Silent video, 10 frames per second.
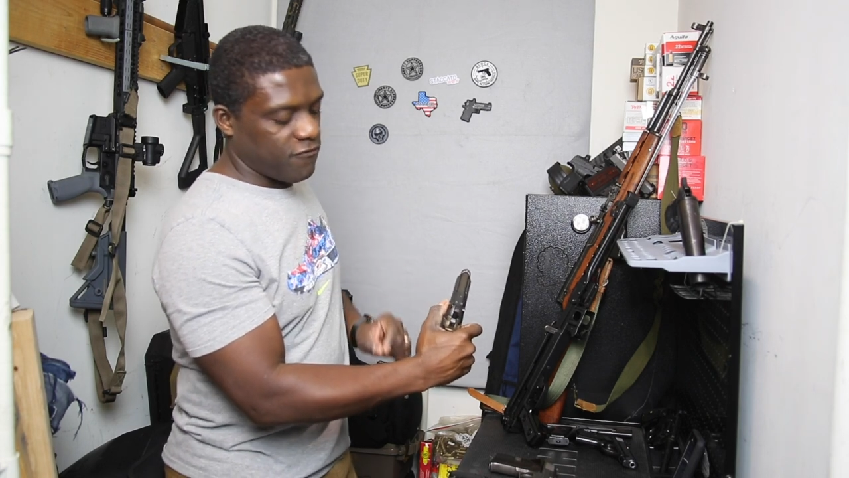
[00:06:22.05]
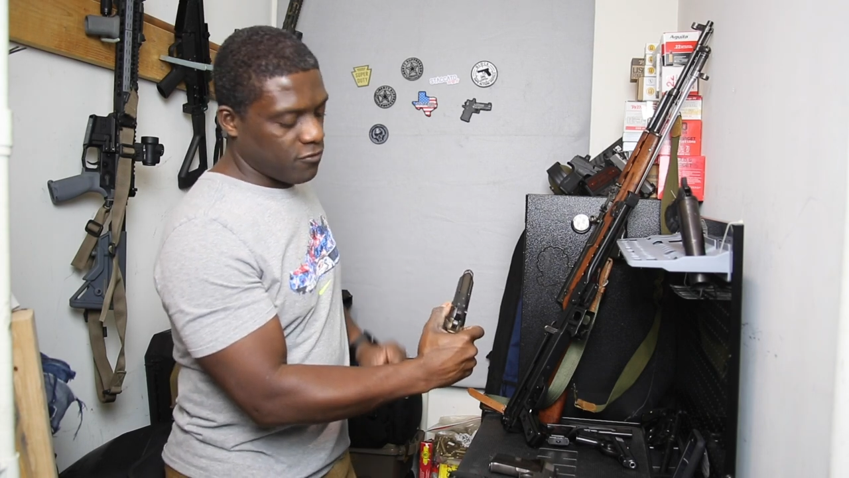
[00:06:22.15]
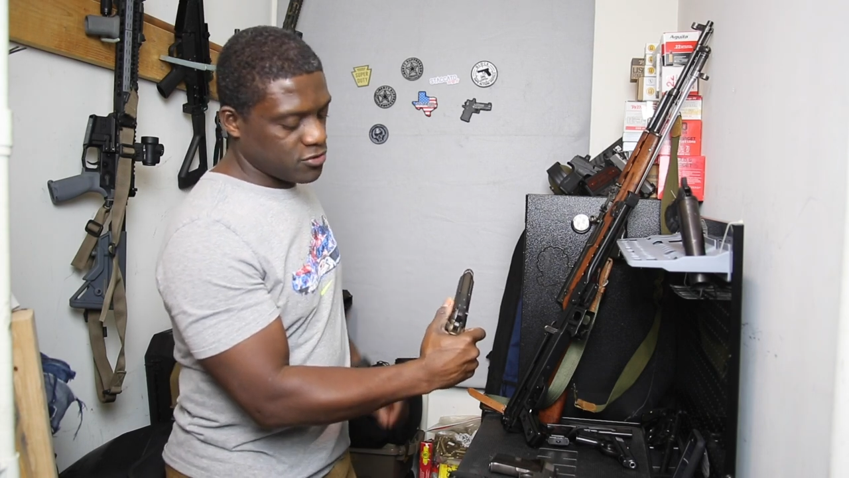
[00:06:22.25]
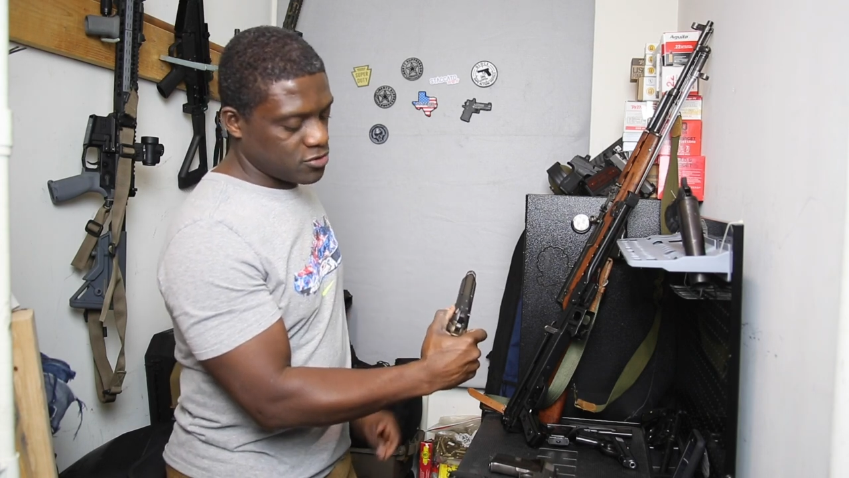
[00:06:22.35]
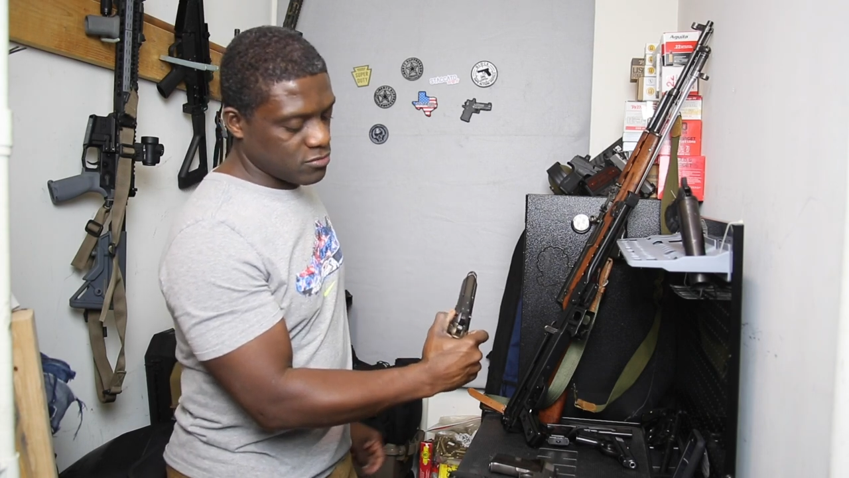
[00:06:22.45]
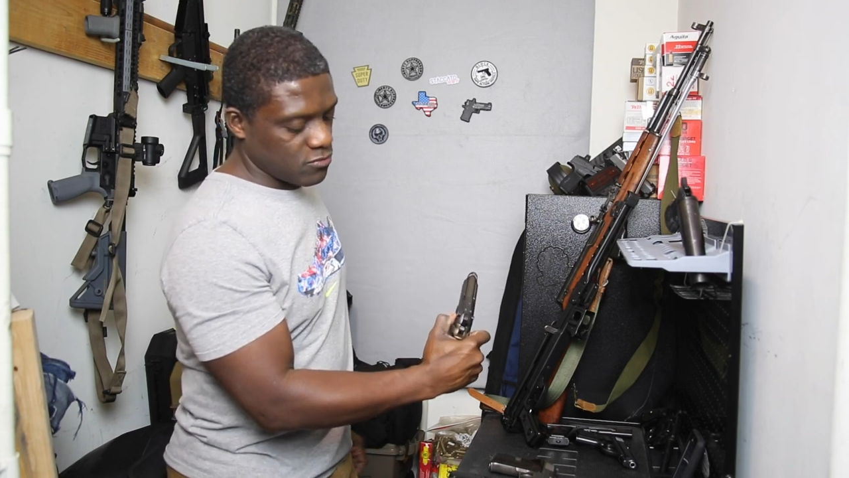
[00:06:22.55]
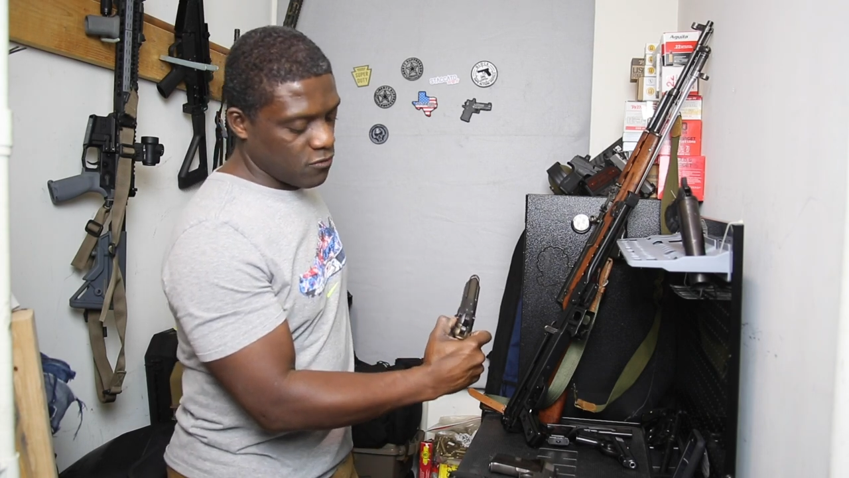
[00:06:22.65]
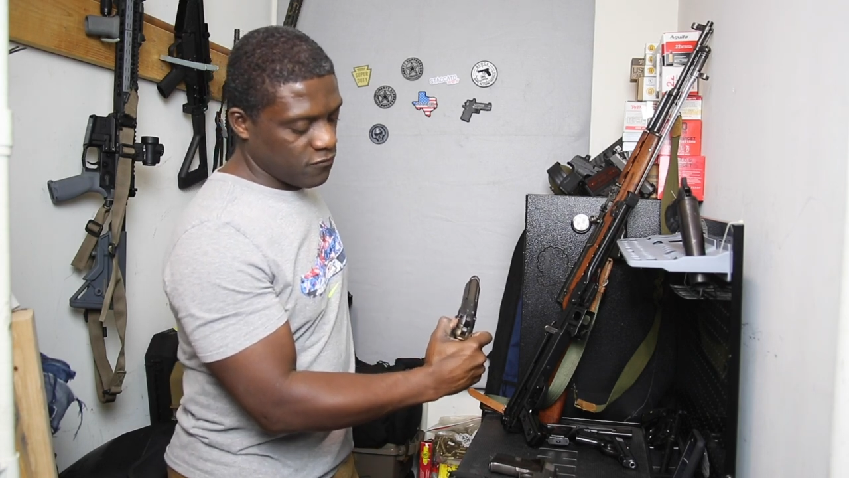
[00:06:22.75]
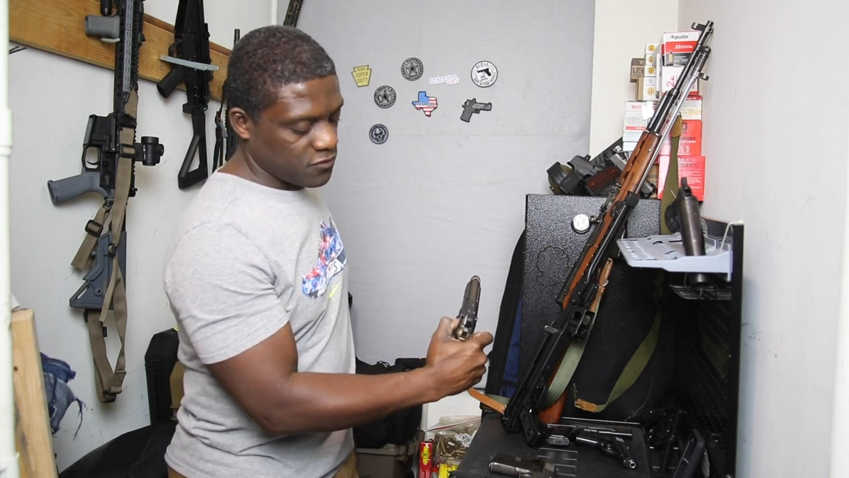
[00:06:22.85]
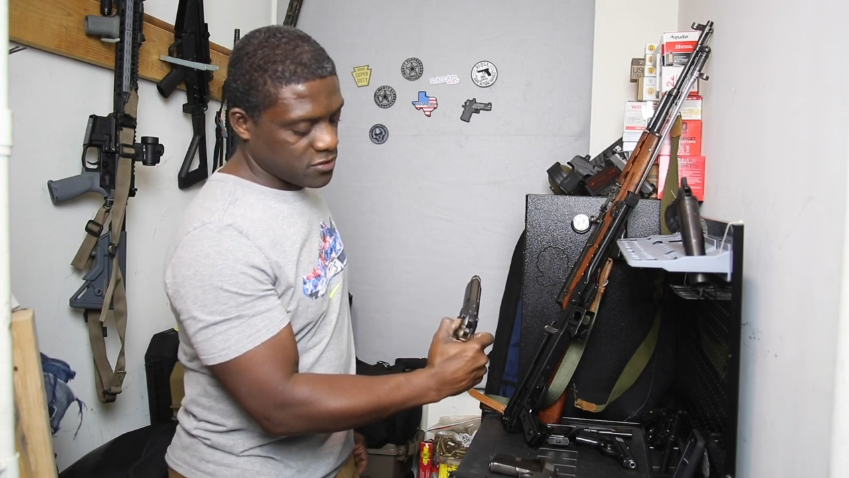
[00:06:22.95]
force to
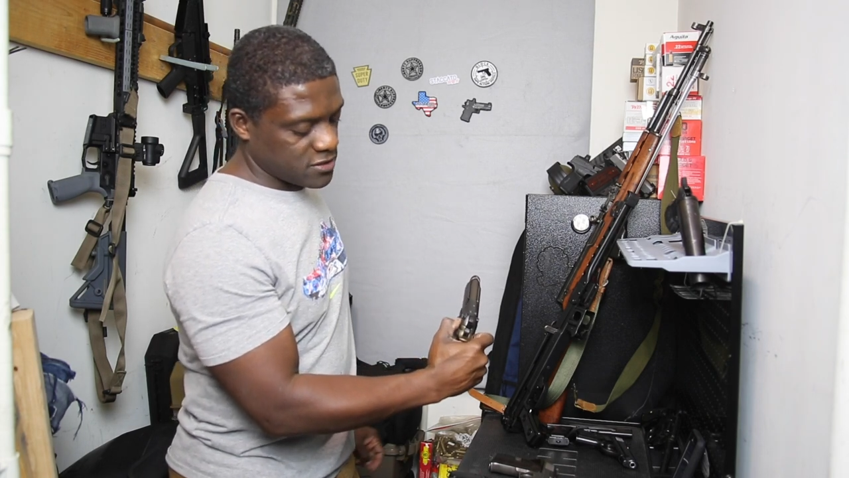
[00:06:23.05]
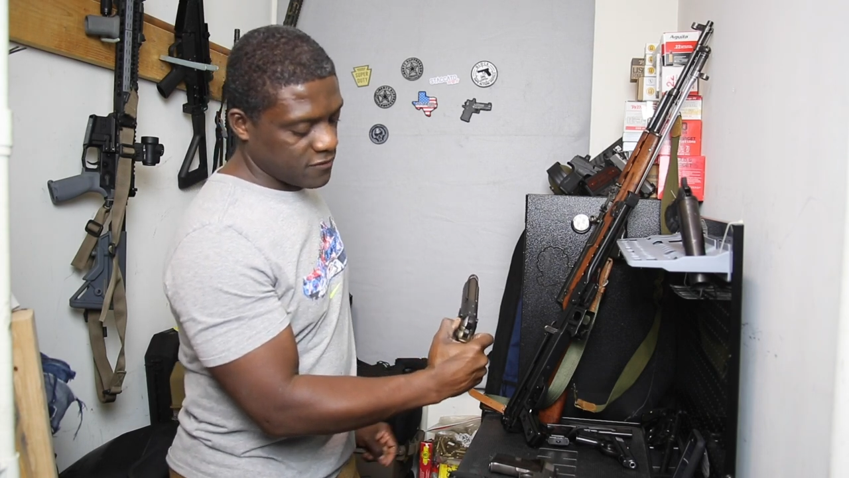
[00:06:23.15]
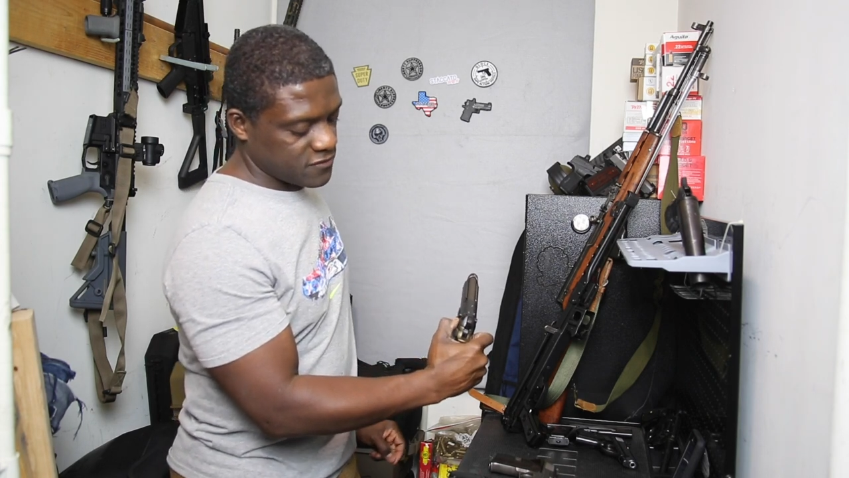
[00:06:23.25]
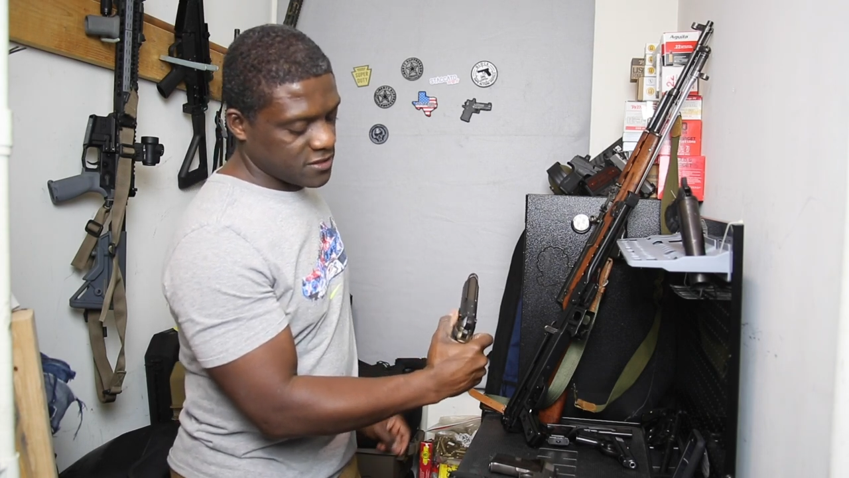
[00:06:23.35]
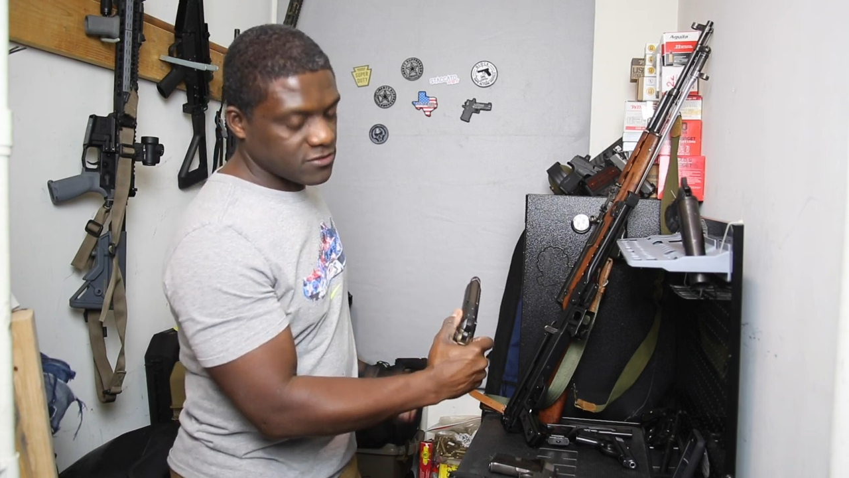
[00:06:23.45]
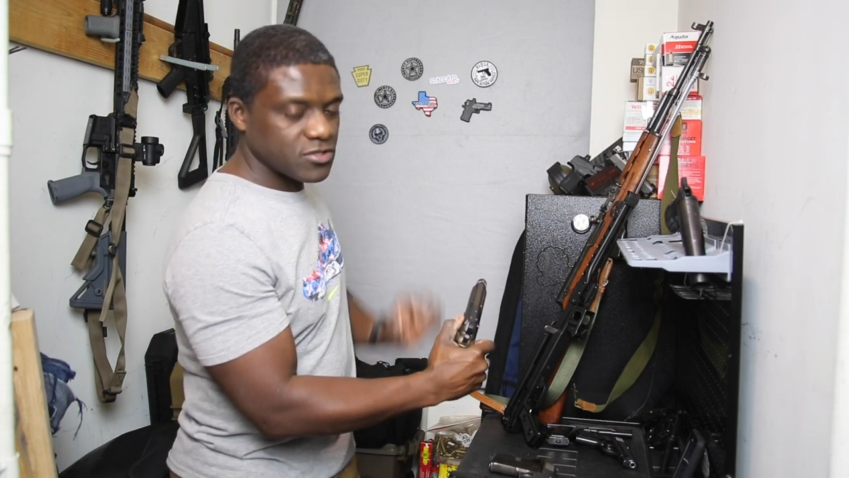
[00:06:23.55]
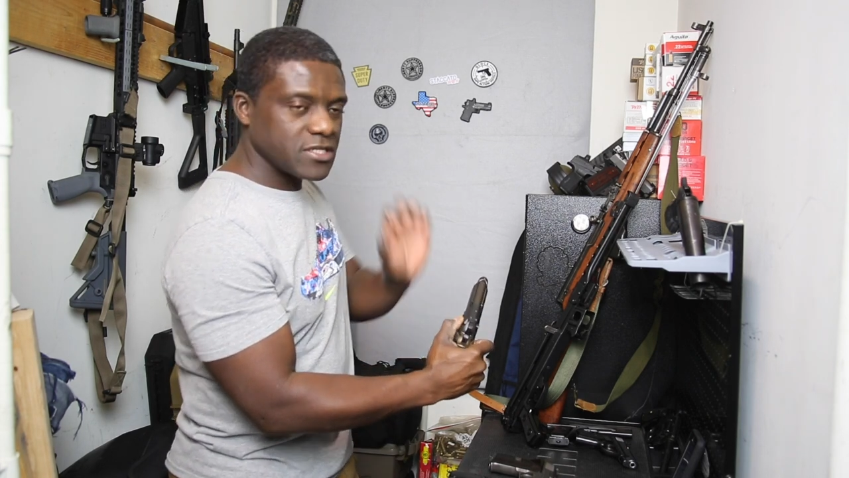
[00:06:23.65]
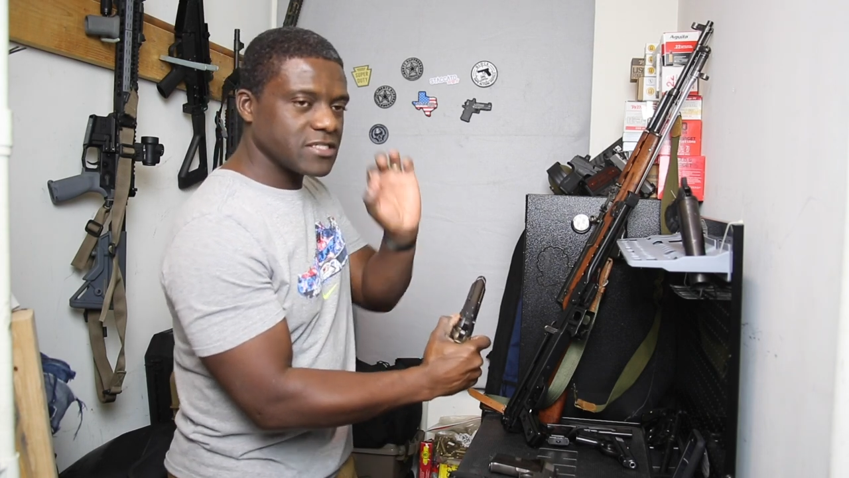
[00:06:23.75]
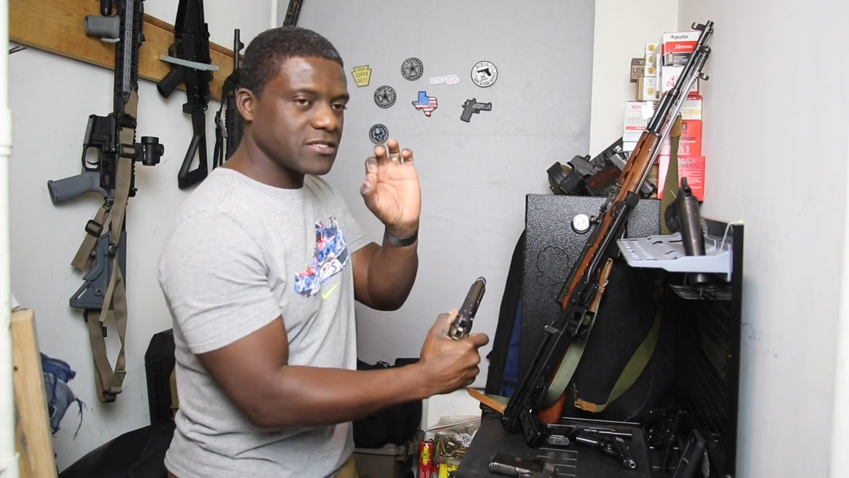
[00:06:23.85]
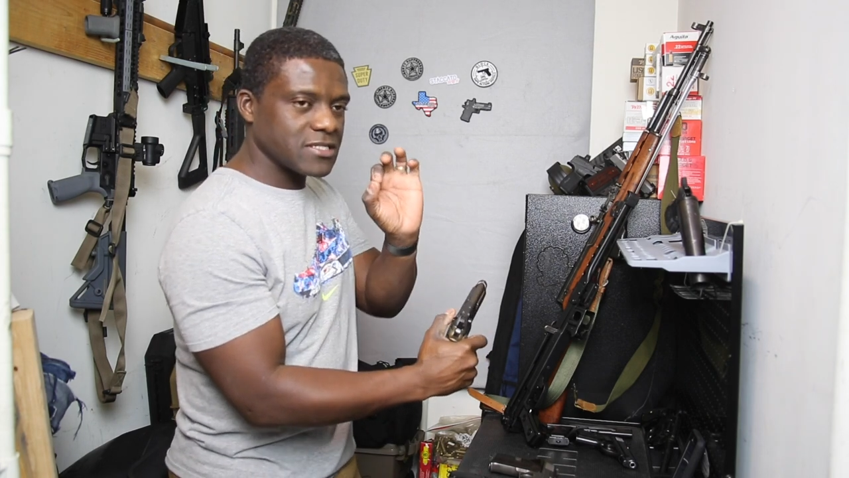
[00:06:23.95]
move the safety.
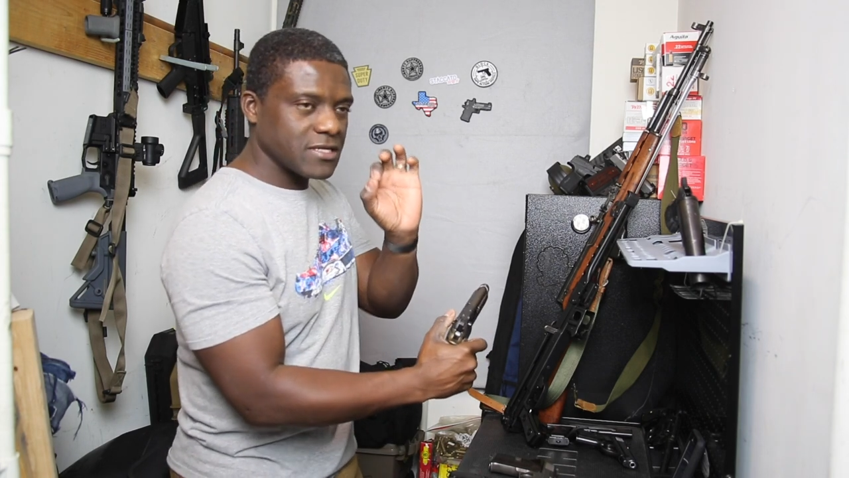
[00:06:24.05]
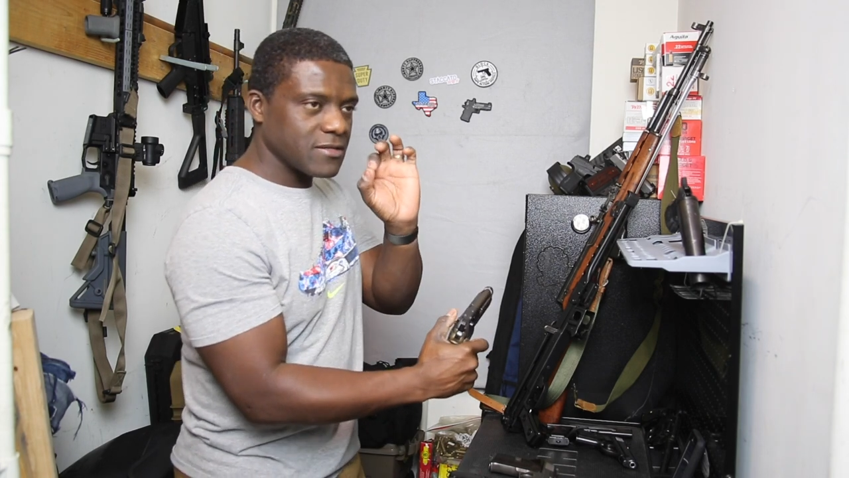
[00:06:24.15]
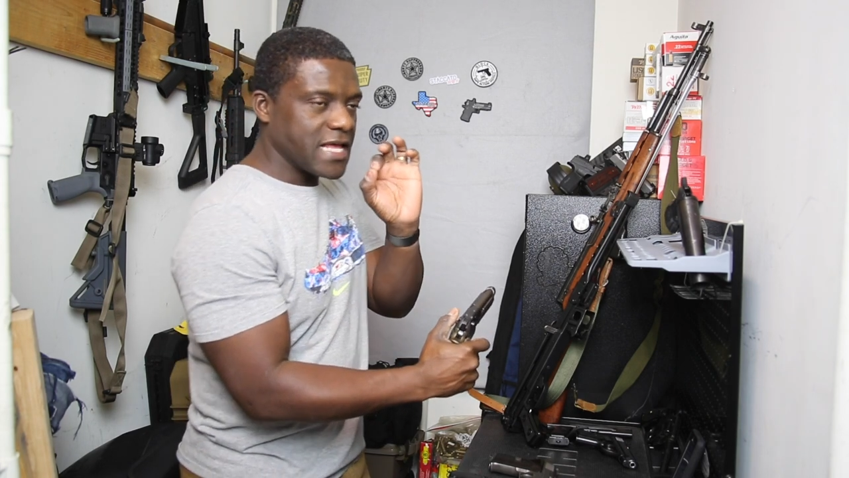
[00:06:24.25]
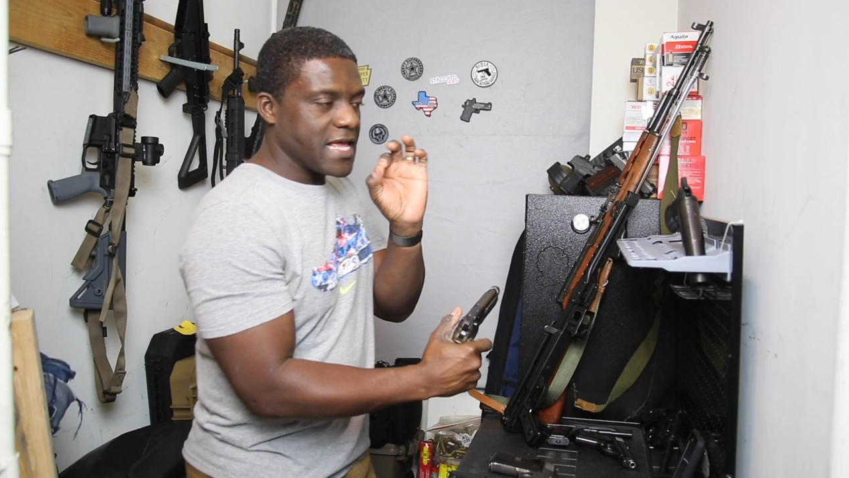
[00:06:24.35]
It's just,